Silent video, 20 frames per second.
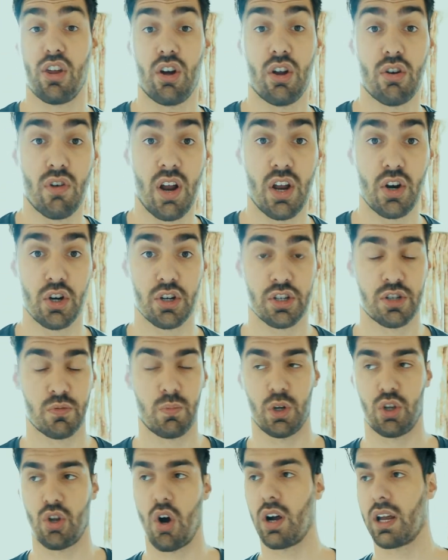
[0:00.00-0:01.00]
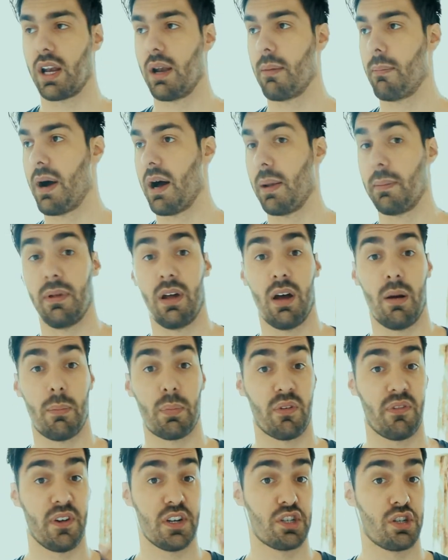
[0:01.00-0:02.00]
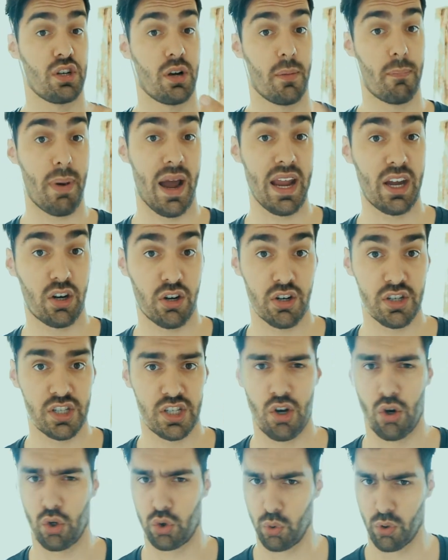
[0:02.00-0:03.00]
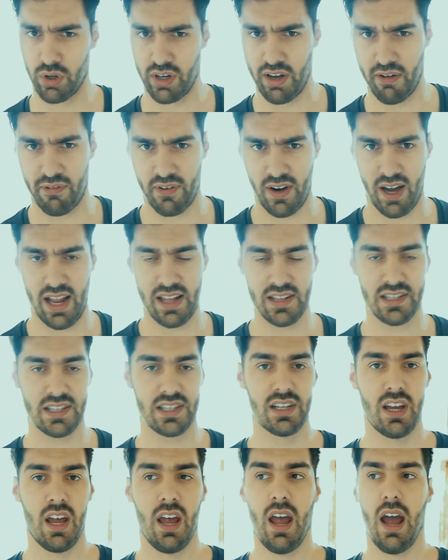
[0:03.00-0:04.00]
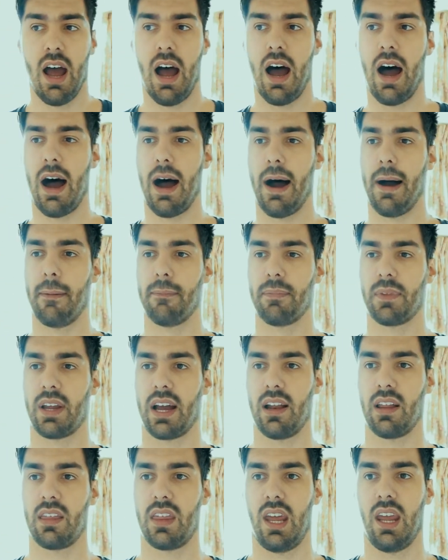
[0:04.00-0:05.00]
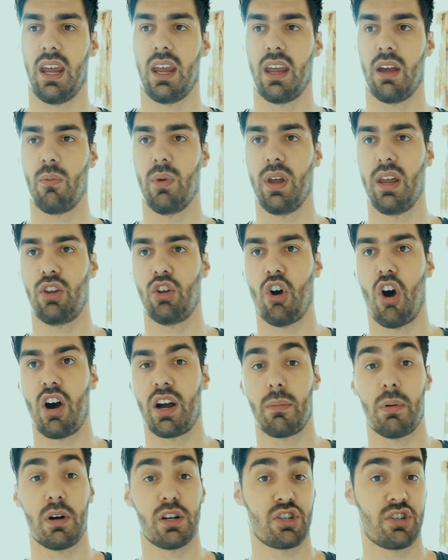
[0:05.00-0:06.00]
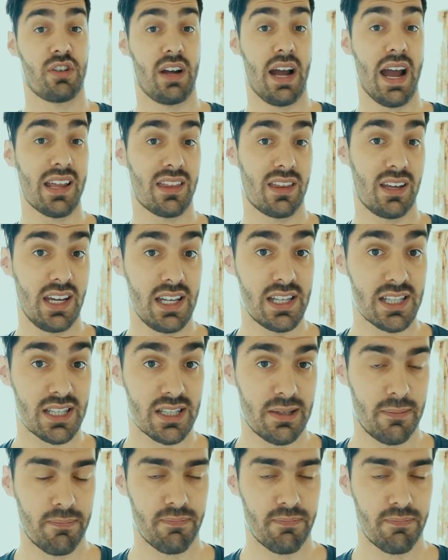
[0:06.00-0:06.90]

runners, we're talking about professional bikers, you know, Tour de France kind of thing. We talk about triathletes.